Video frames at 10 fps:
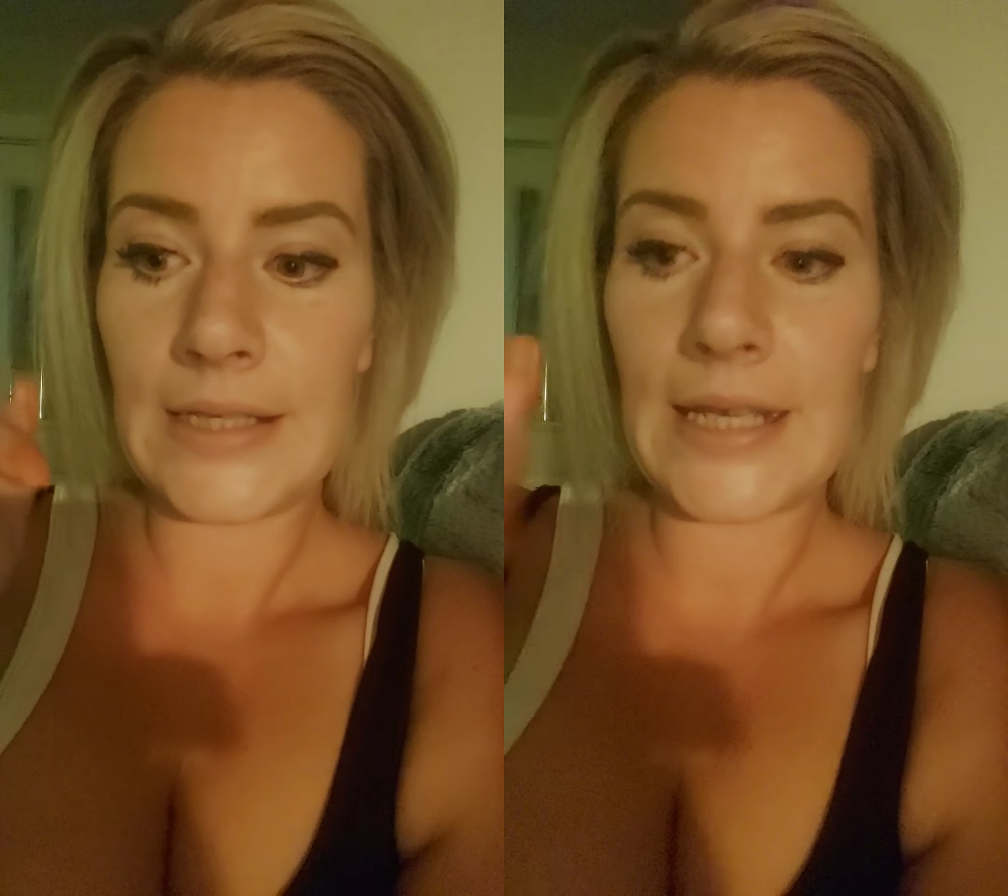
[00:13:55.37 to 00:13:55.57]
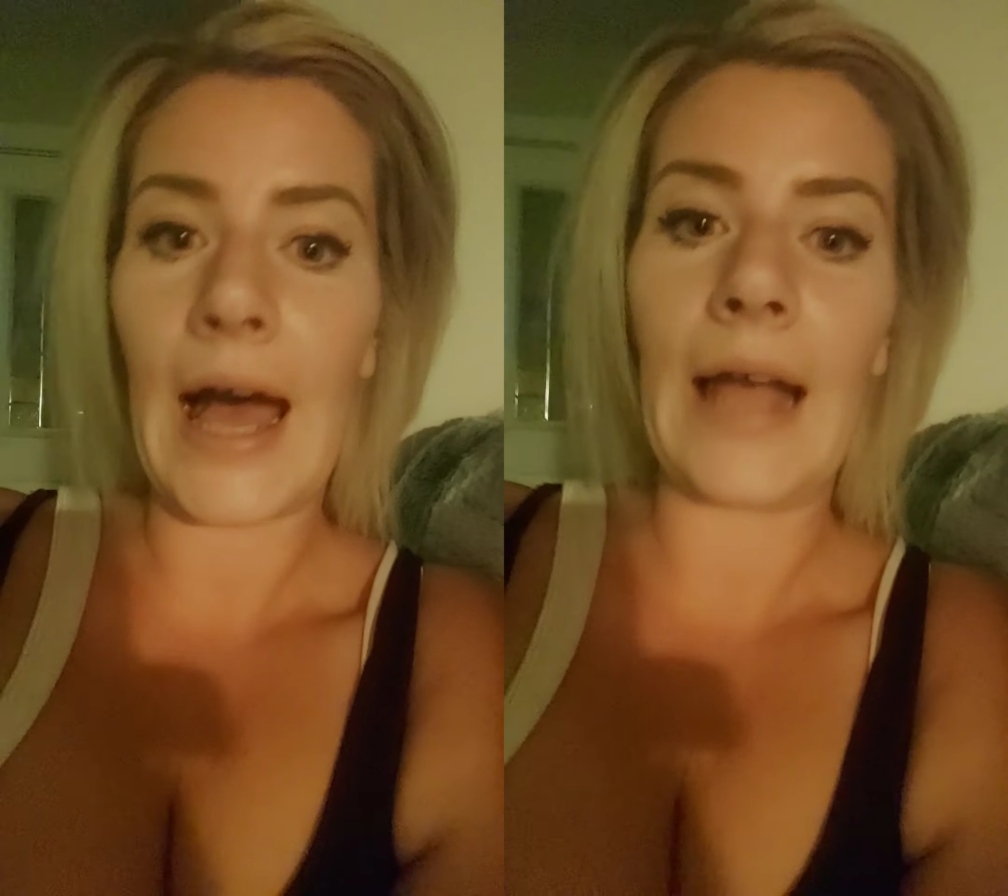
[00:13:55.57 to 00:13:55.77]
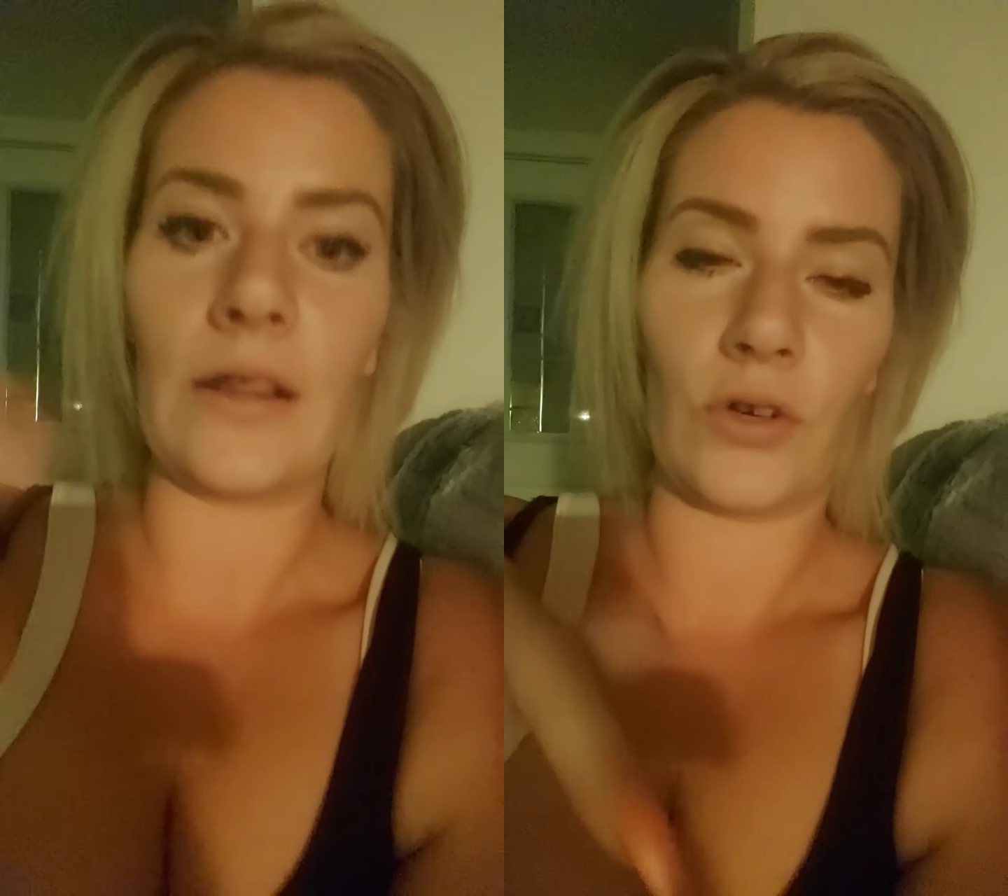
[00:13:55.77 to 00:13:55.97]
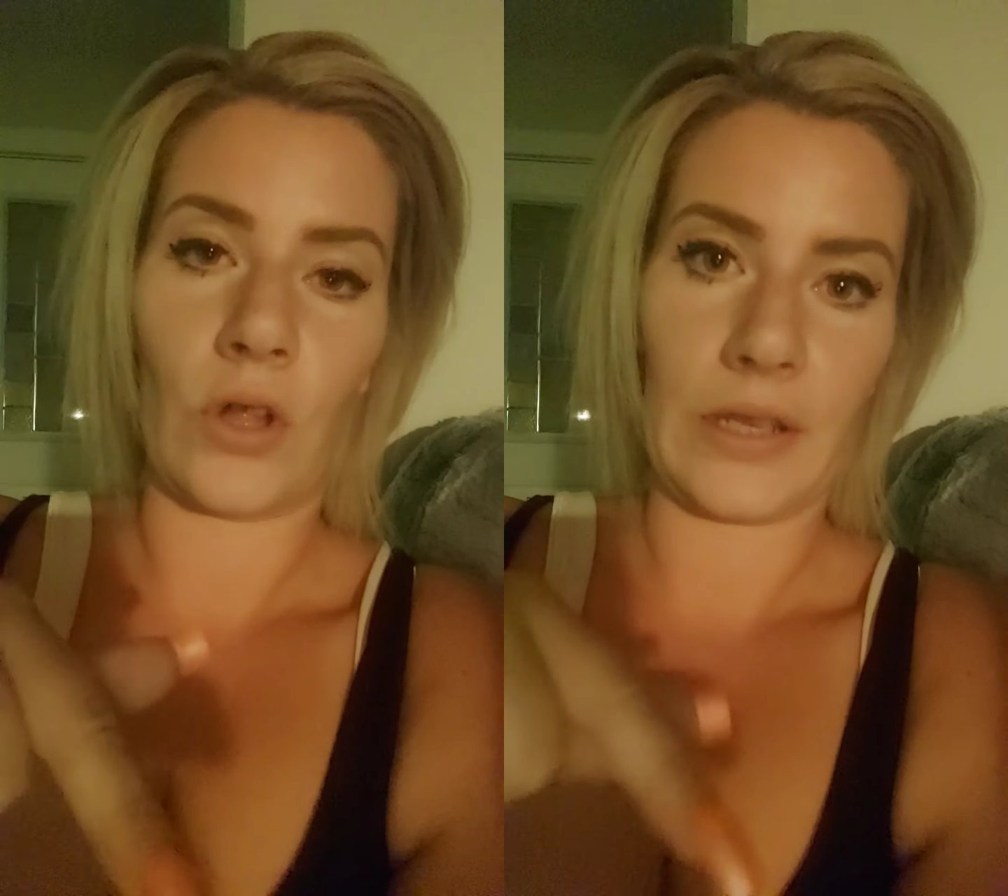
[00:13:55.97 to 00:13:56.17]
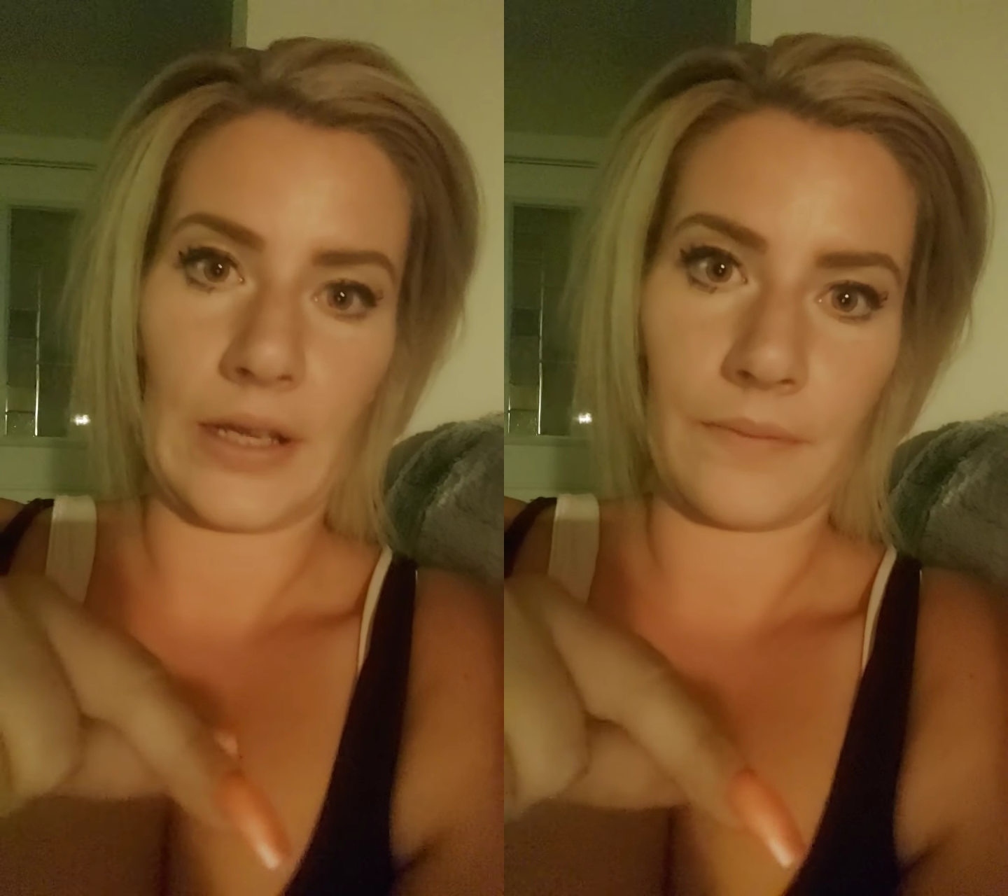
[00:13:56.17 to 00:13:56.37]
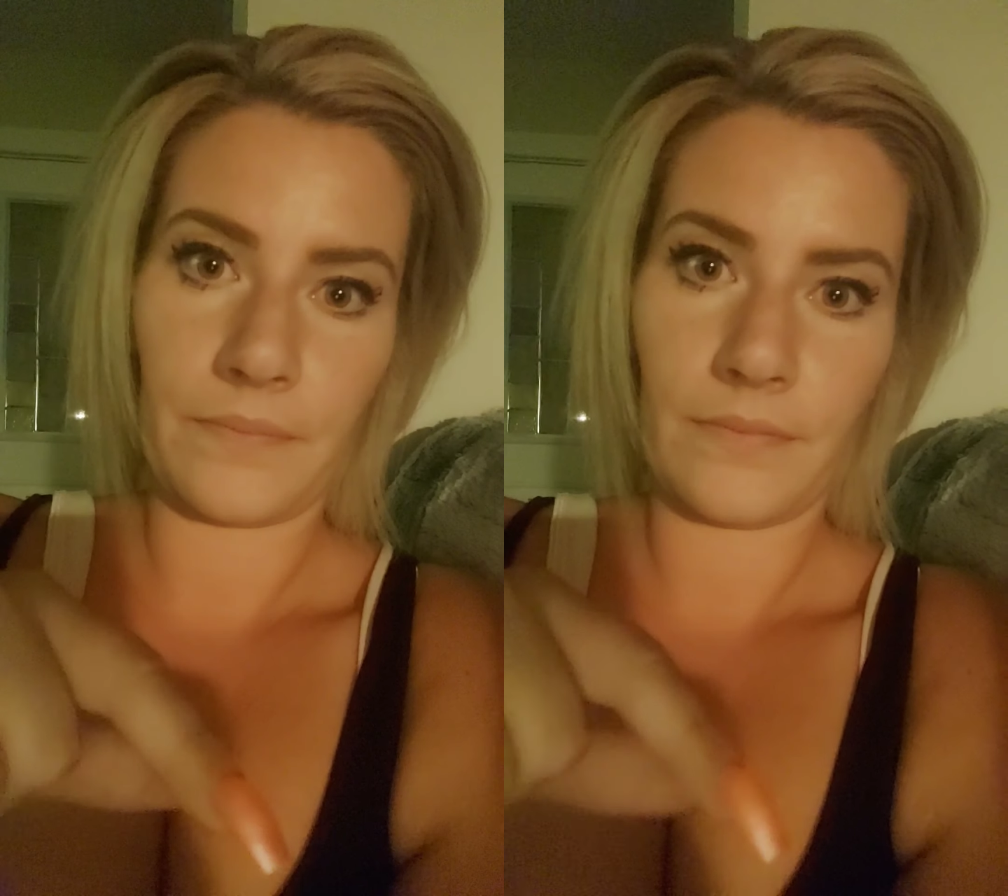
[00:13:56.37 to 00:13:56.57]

Tylenol in it,